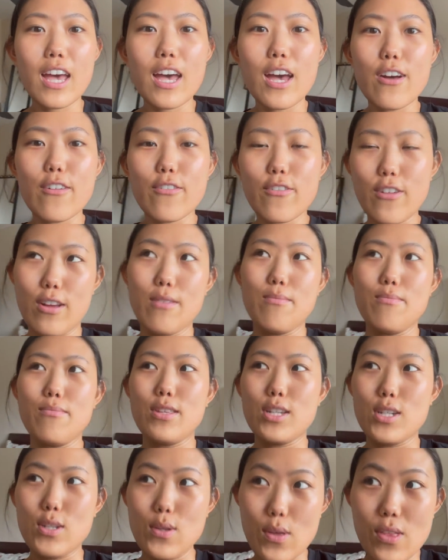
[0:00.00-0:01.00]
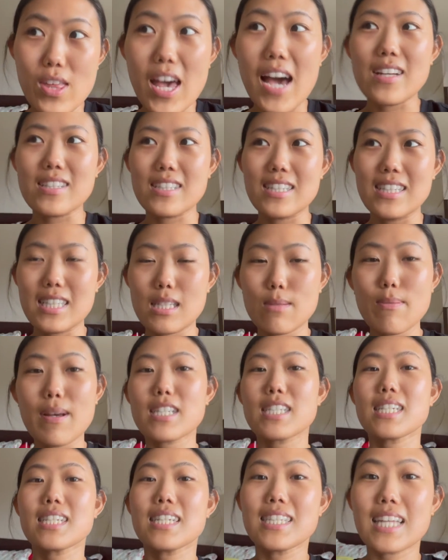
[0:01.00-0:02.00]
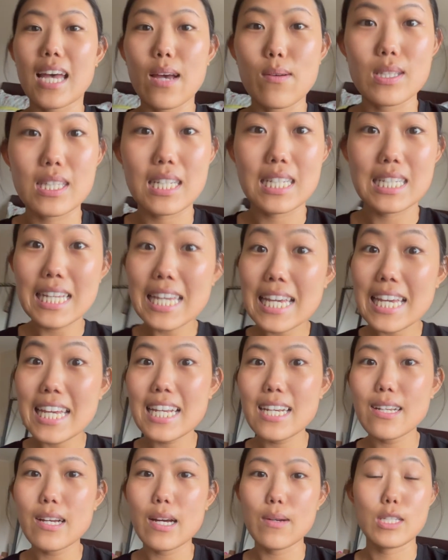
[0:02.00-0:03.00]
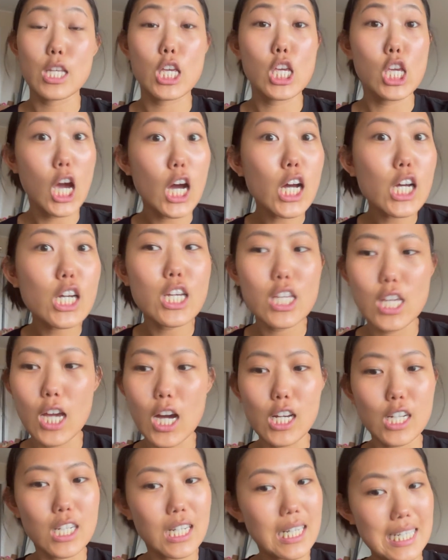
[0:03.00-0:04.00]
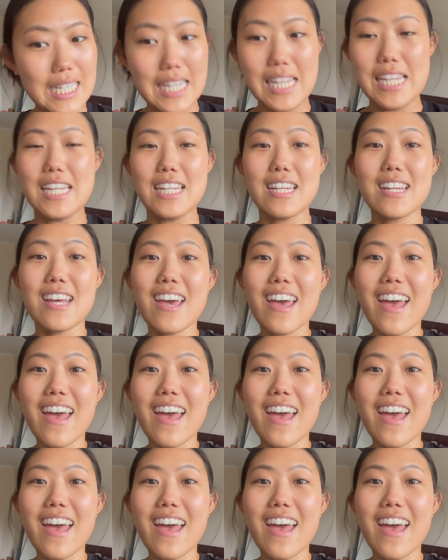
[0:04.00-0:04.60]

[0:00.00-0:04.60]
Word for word: from the 2000s, especially since I was a teen. I was a young, young teen.